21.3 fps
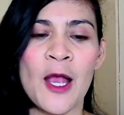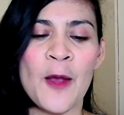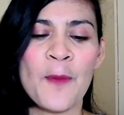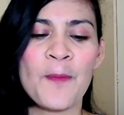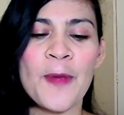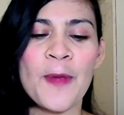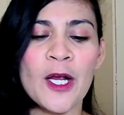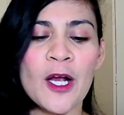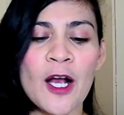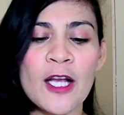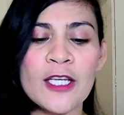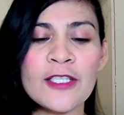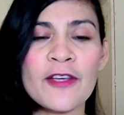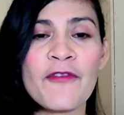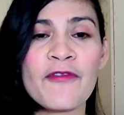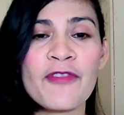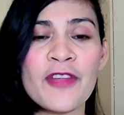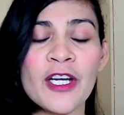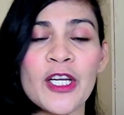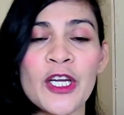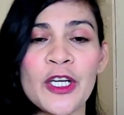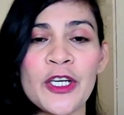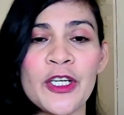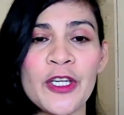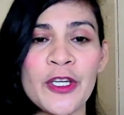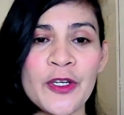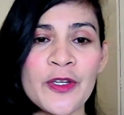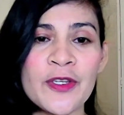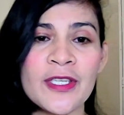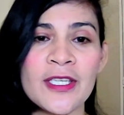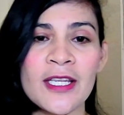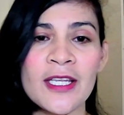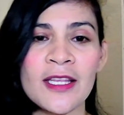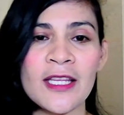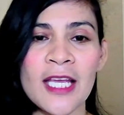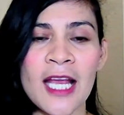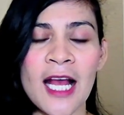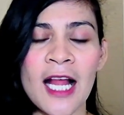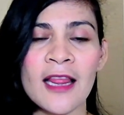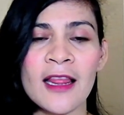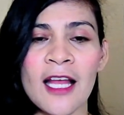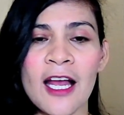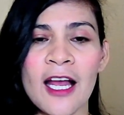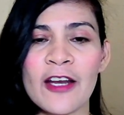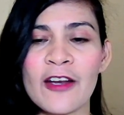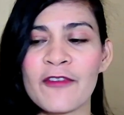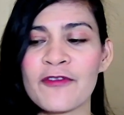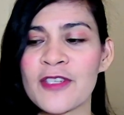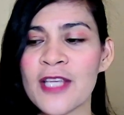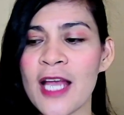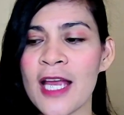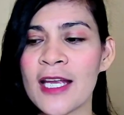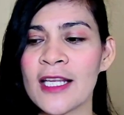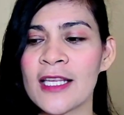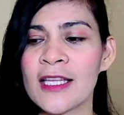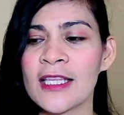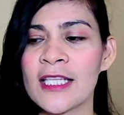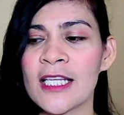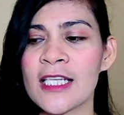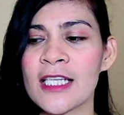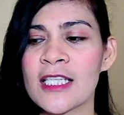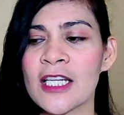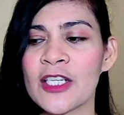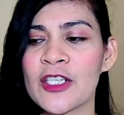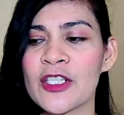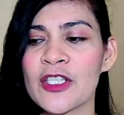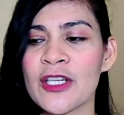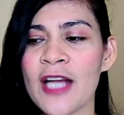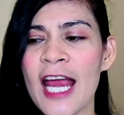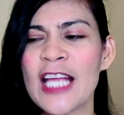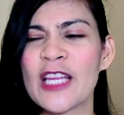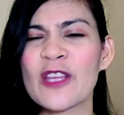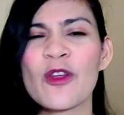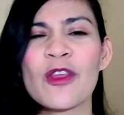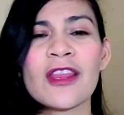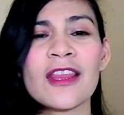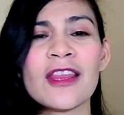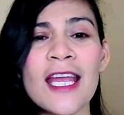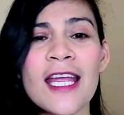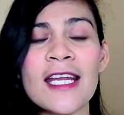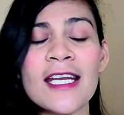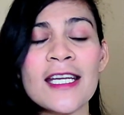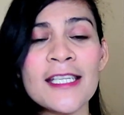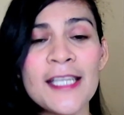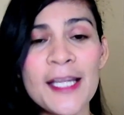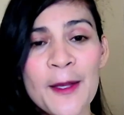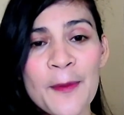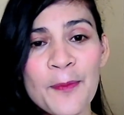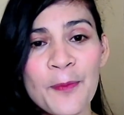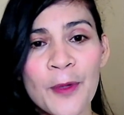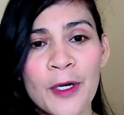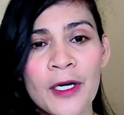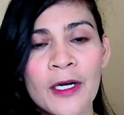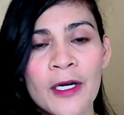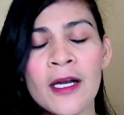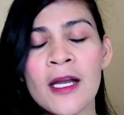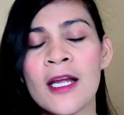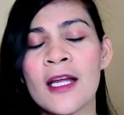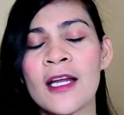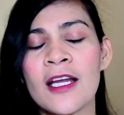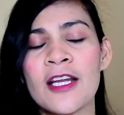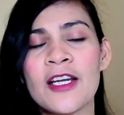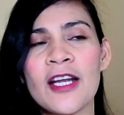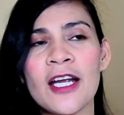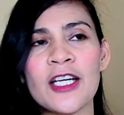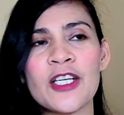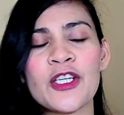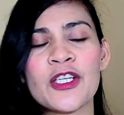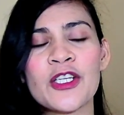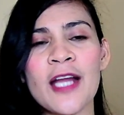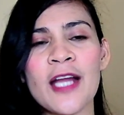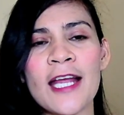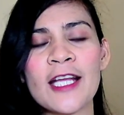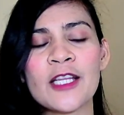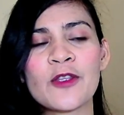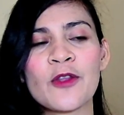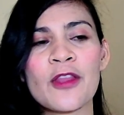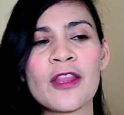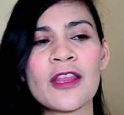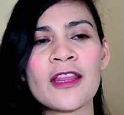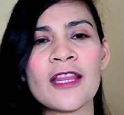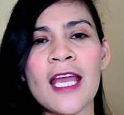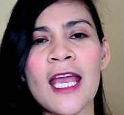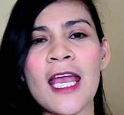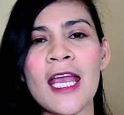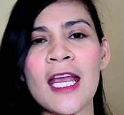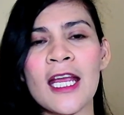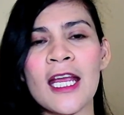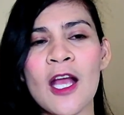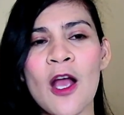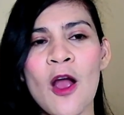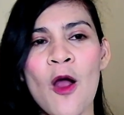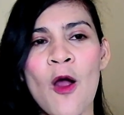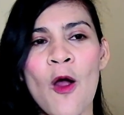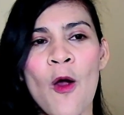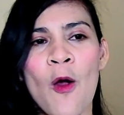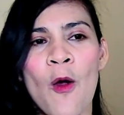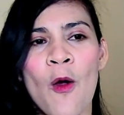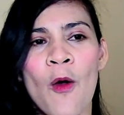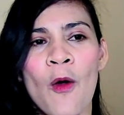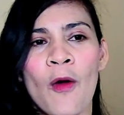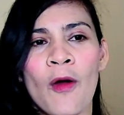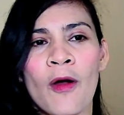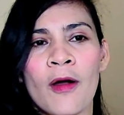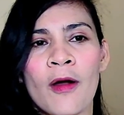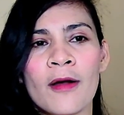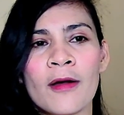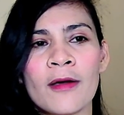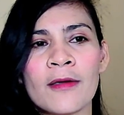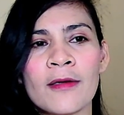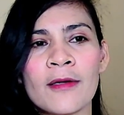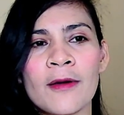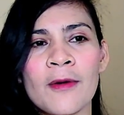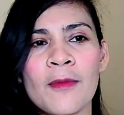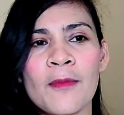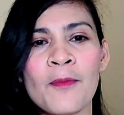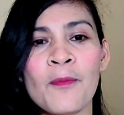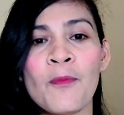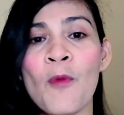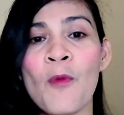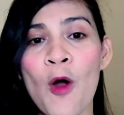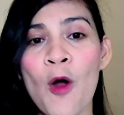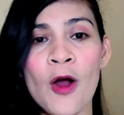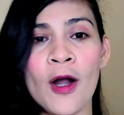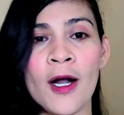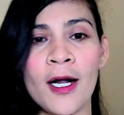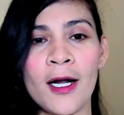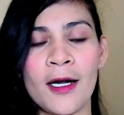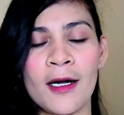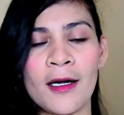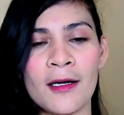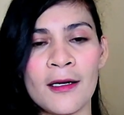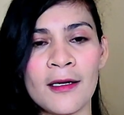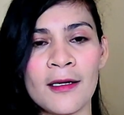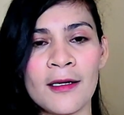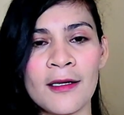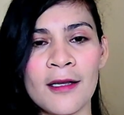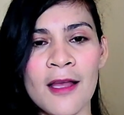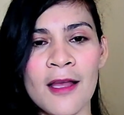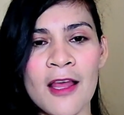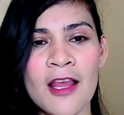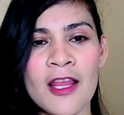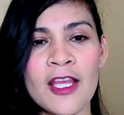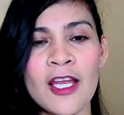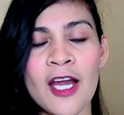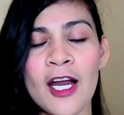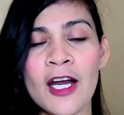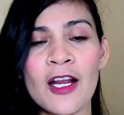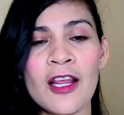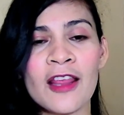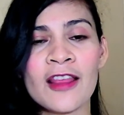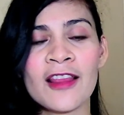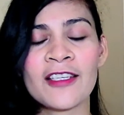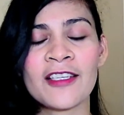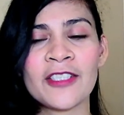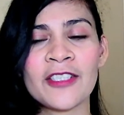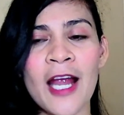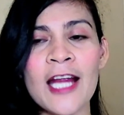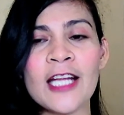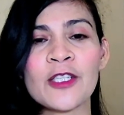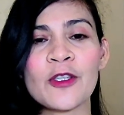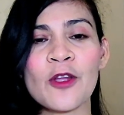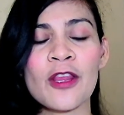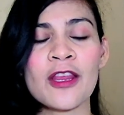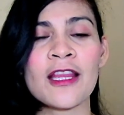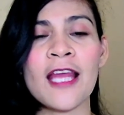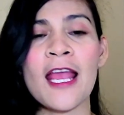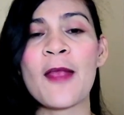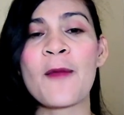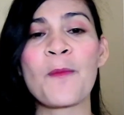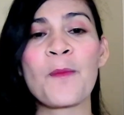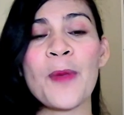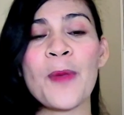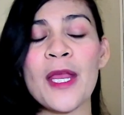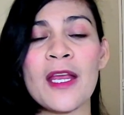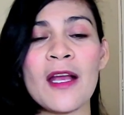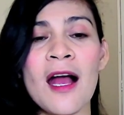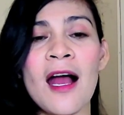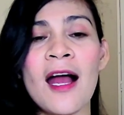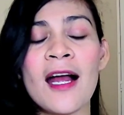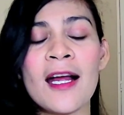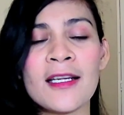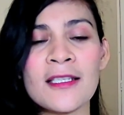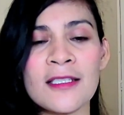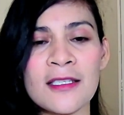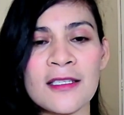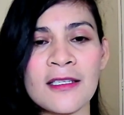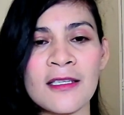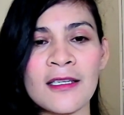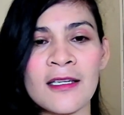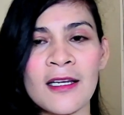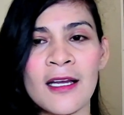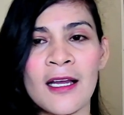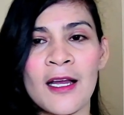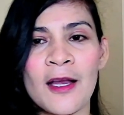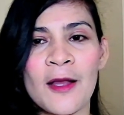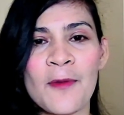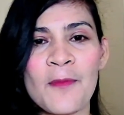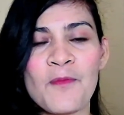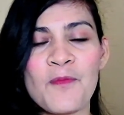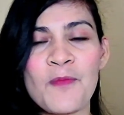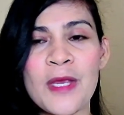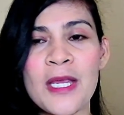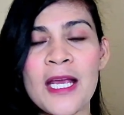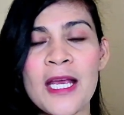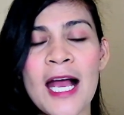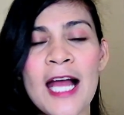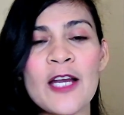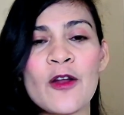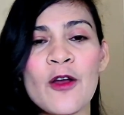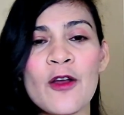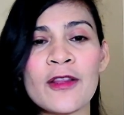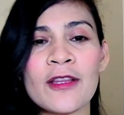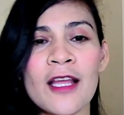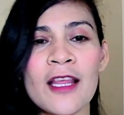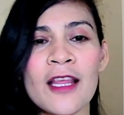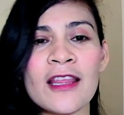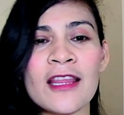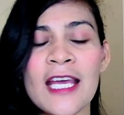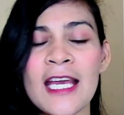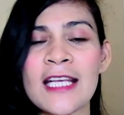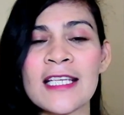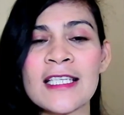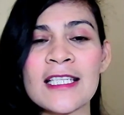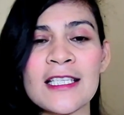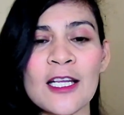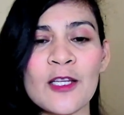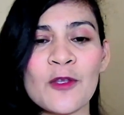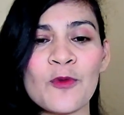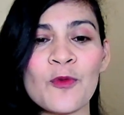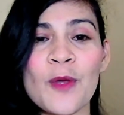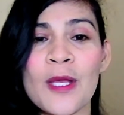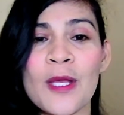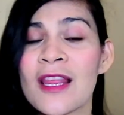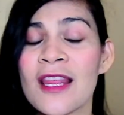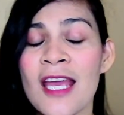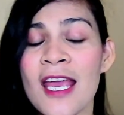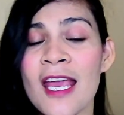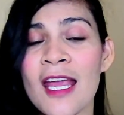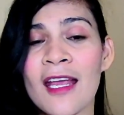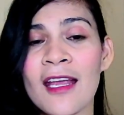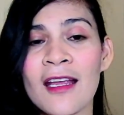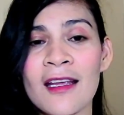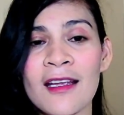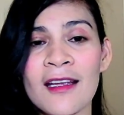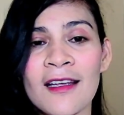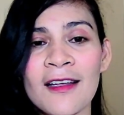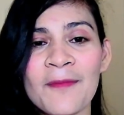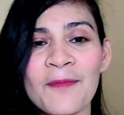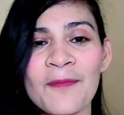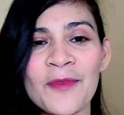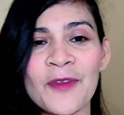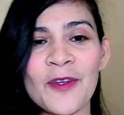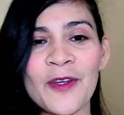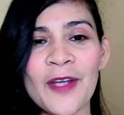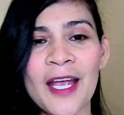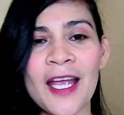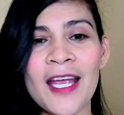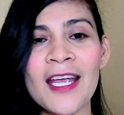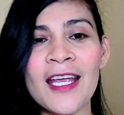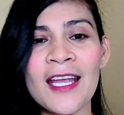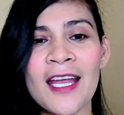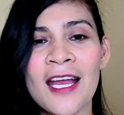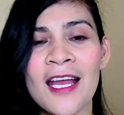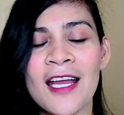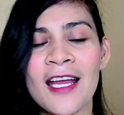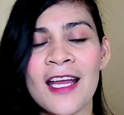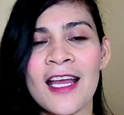Because of their curiosity, a lot of scientists are trying to think deeper. They are trying to think more. They are trying to think beyond on the things that we think. Okay?